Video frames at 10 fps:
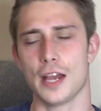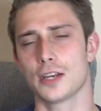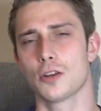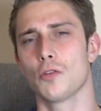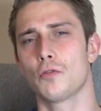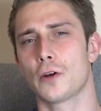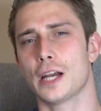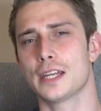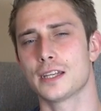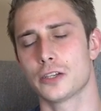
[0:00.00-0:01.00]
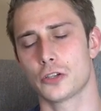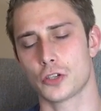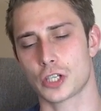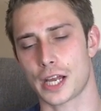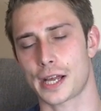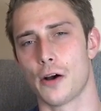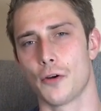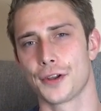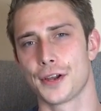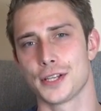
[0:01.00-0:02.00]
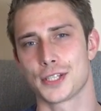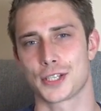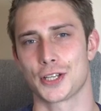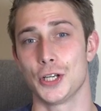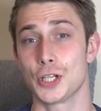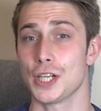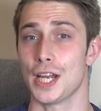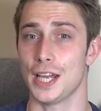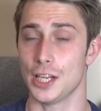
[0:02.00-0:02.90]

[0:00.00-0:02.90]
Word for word: and don't forget to check out Skillshare.